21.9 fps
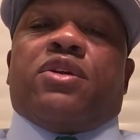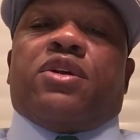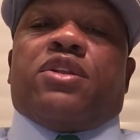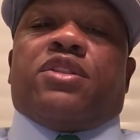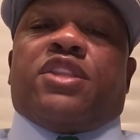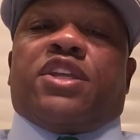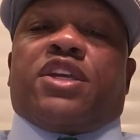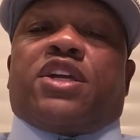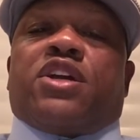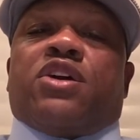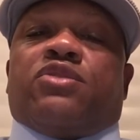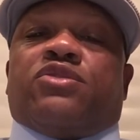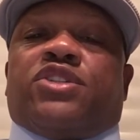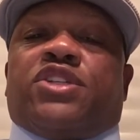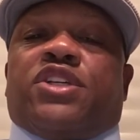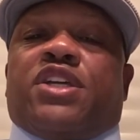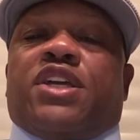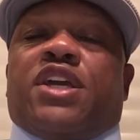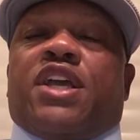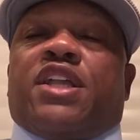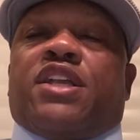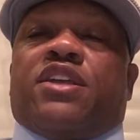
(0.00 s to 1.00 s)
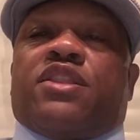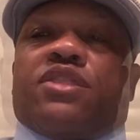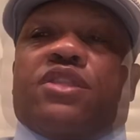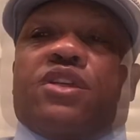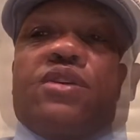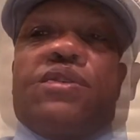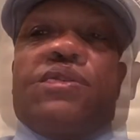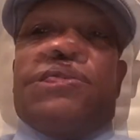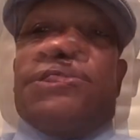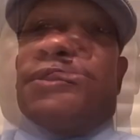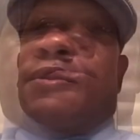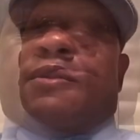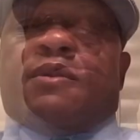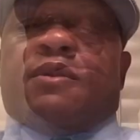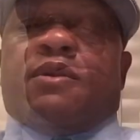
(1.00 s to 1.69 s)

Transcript: negotiated third.